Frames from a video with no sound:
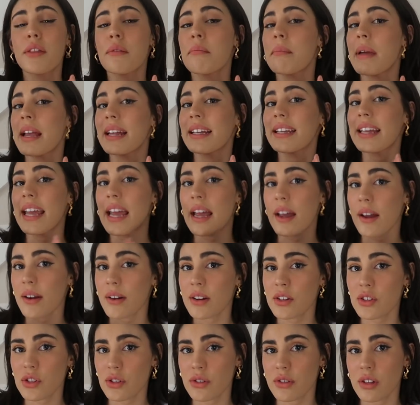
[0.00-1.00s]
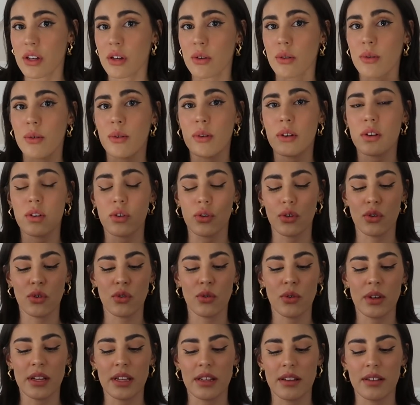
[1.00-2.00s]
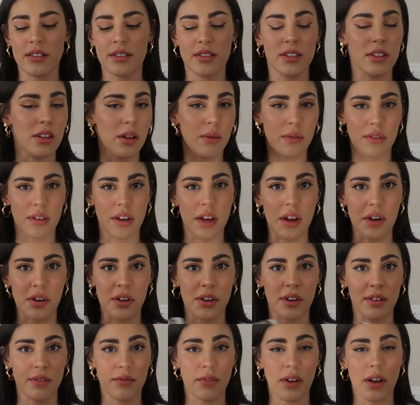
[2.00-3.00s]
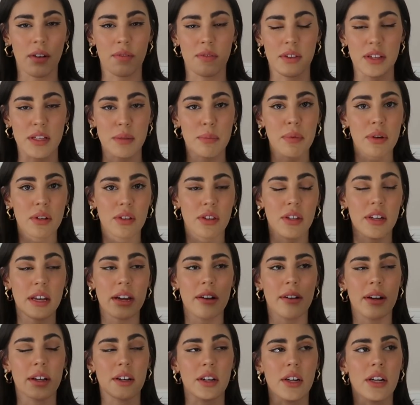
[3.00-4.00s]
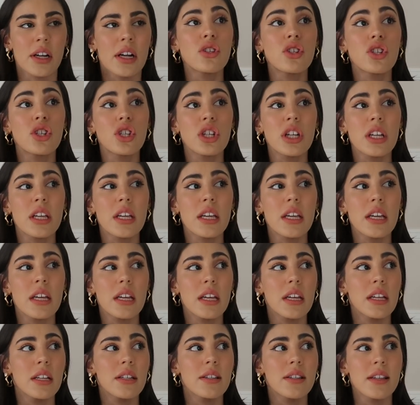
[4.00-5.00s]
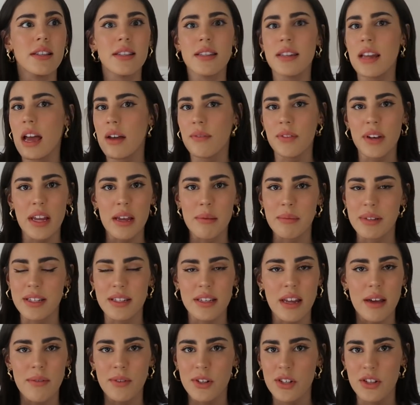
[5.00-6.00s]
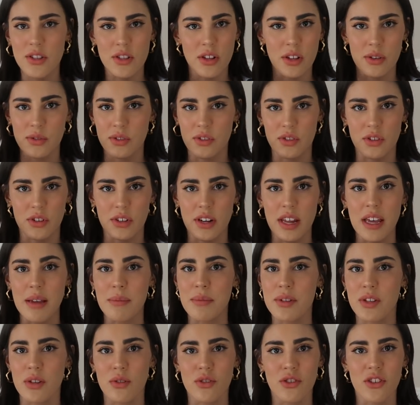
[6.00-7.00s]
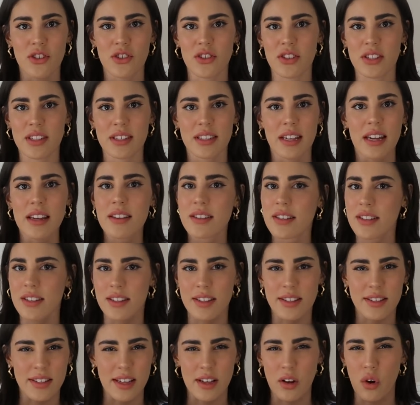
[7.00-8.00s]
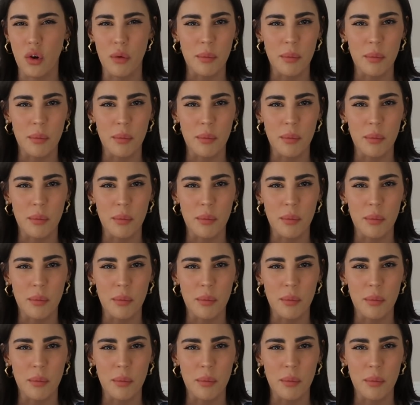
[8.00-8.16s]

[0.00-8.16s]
The main character though, who is, you know, the narrative of this book, the narrator, she doesn't have a name. It never discloses her name. So she just stays as this like